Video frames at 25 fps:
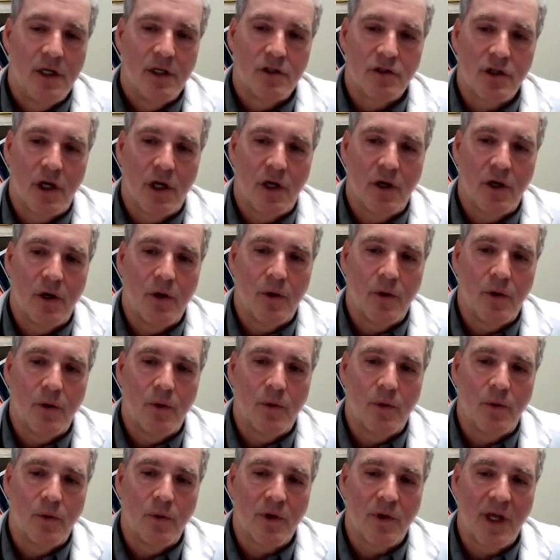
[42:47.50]

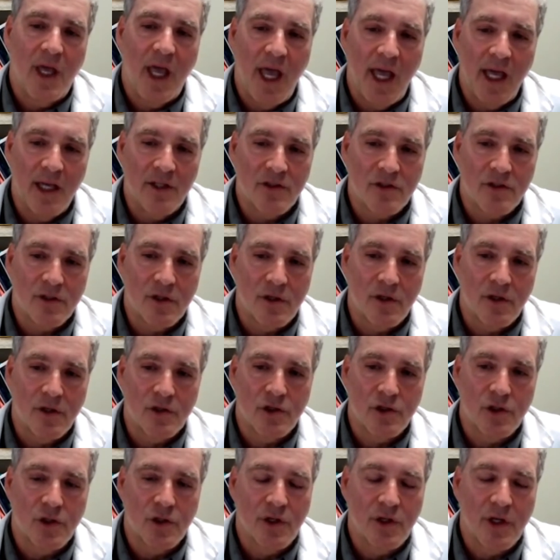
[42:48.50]
So cancer
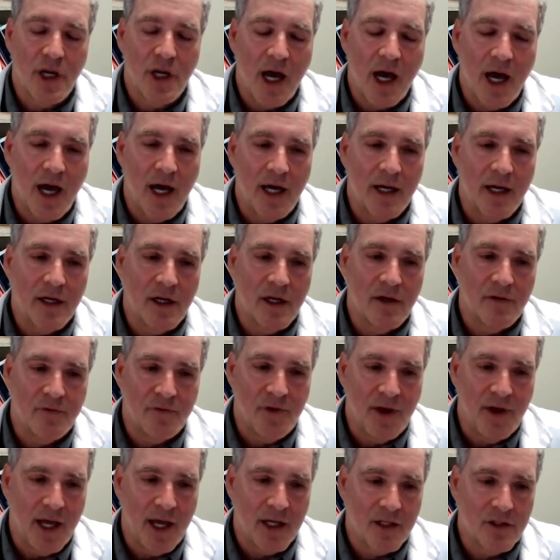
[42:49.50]
should not
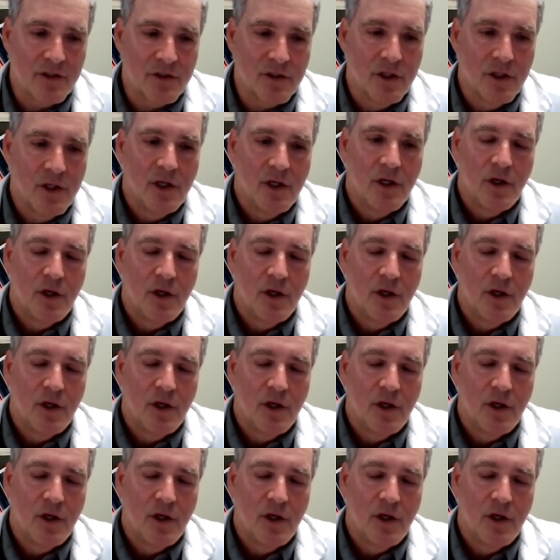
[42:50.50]
affect